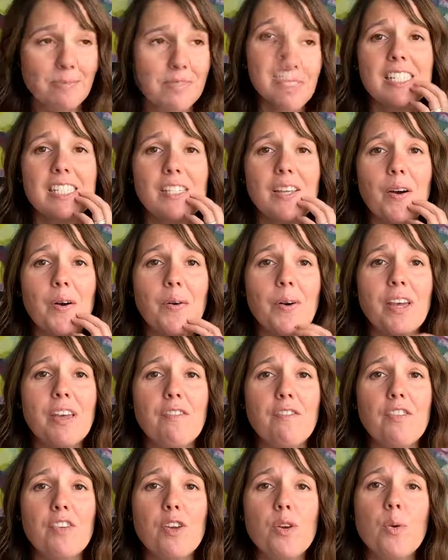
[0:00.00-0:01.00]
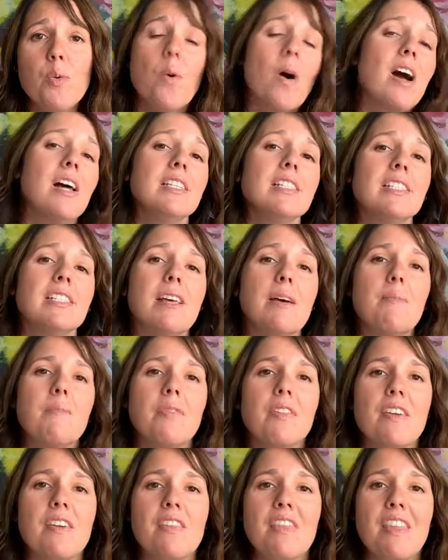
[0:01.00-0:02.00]
So if you want
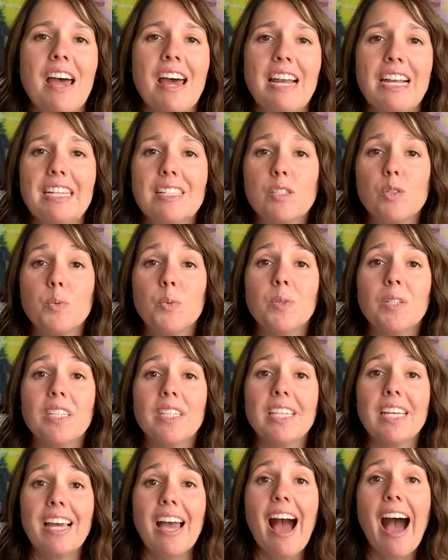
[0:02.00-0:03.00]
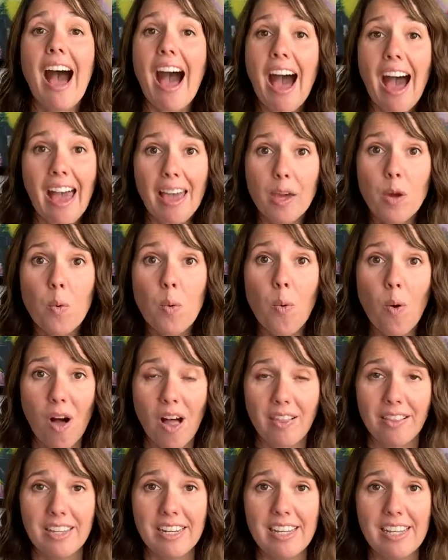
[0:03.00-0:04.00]
something that is really high
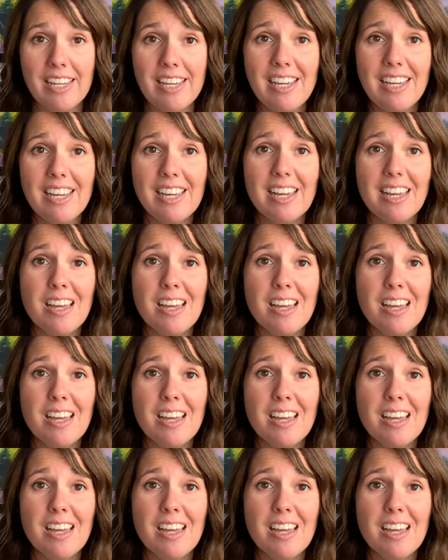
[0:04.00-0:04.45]
quality,